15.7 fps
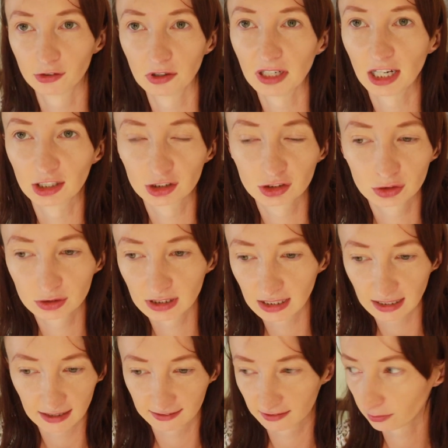for lunch
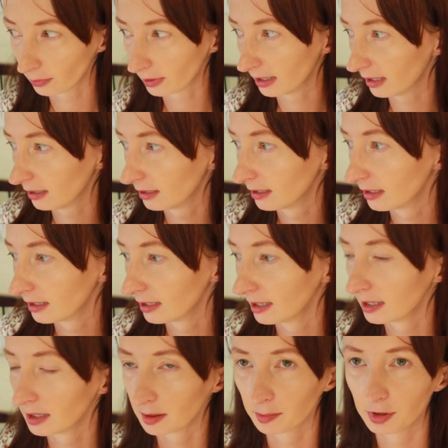today as well,
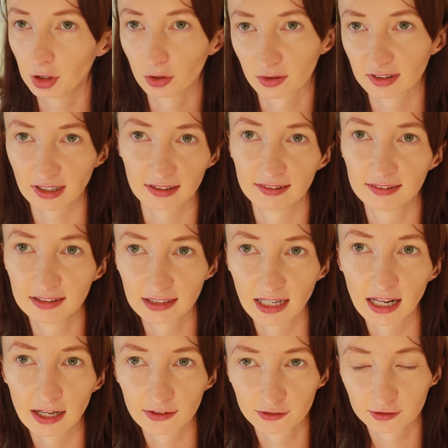because I still
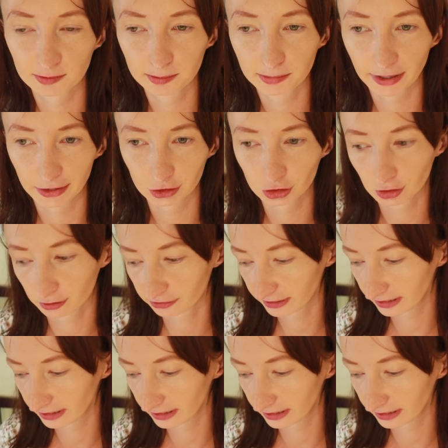have a bunch of